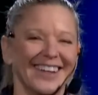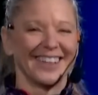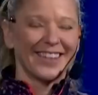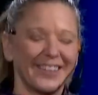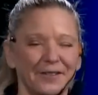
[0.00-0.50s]

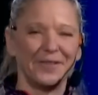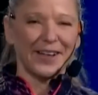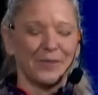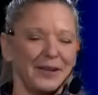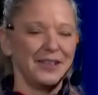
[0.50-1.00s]
This is an
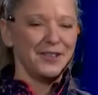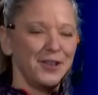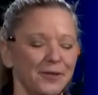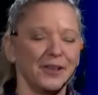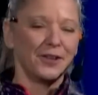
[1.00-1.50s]
investment in
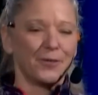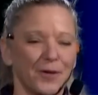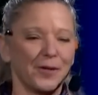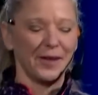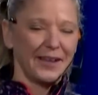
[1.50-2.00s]
you and you're
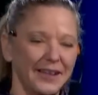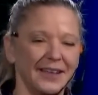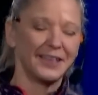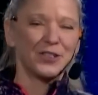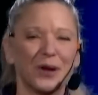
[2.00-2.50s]
worth it.
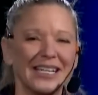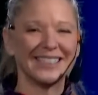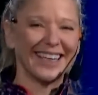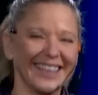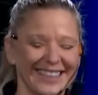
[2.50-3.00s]
20
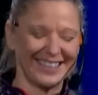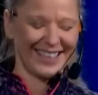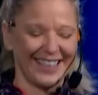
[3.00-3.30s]
seconds.